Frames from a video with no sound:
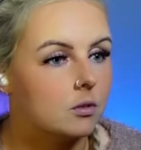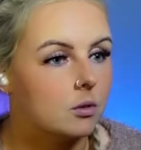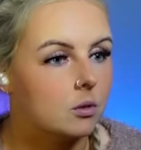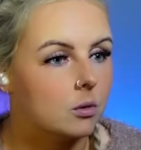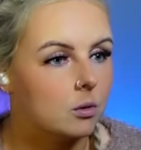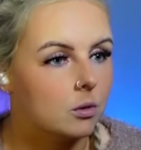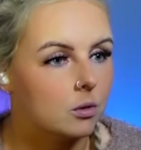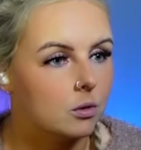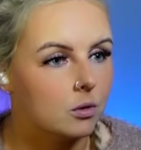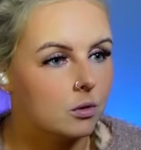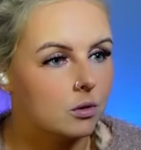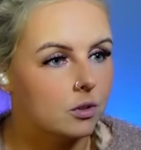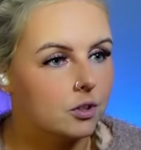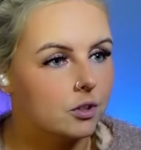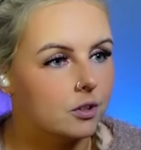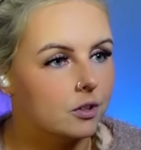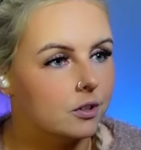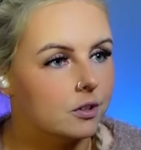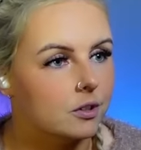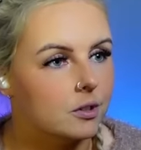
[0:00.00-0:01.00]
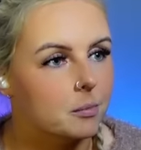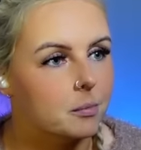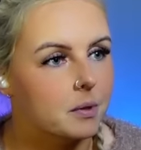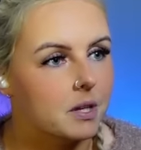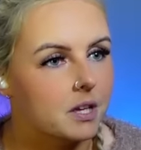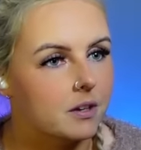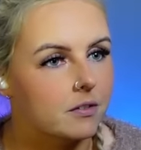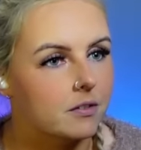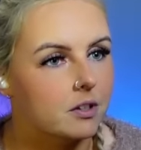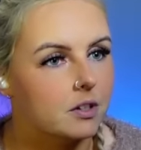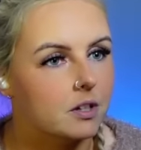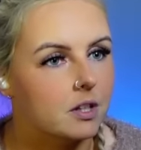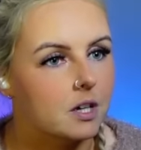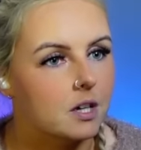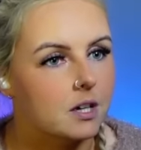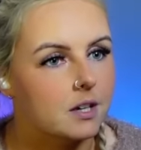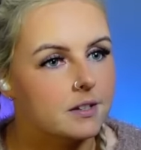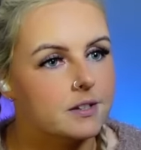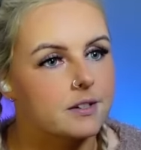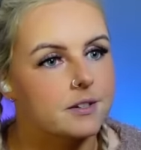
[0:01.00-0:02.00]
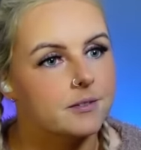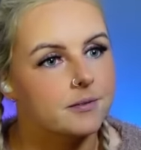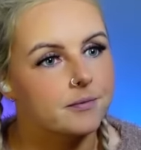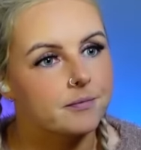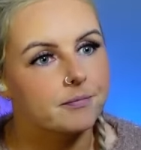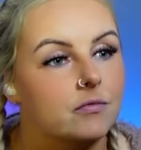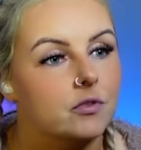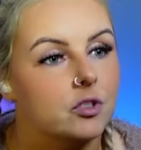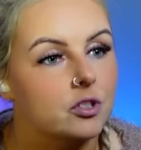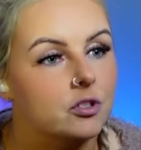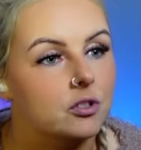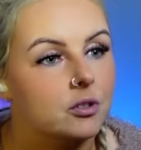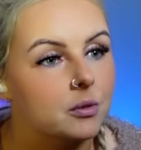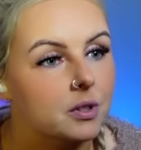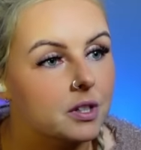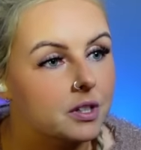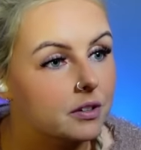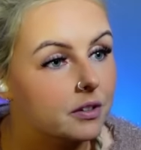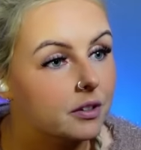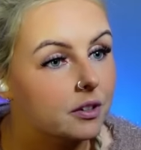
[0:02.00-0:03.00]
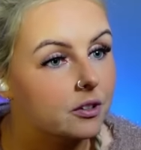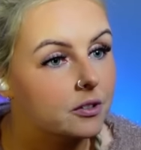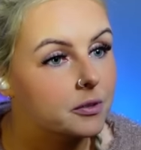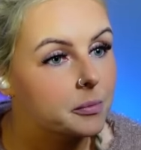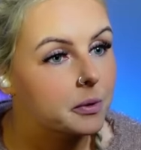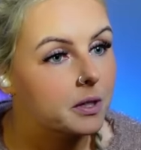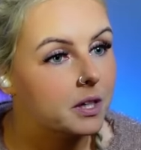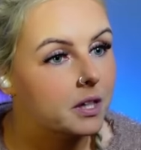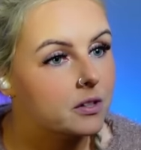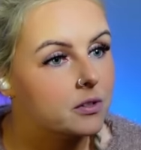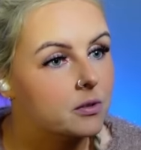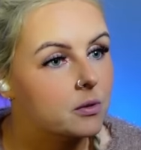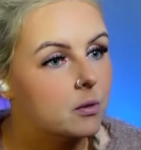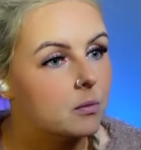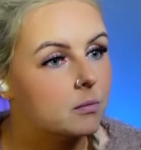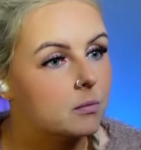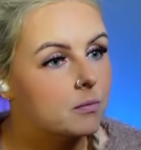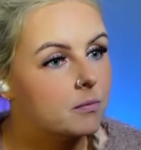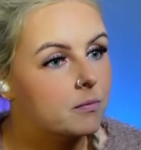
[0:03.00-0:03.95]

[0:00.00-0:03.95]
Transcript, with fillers: Oh, you're going to pay for that. Just you wait till her husband gets home.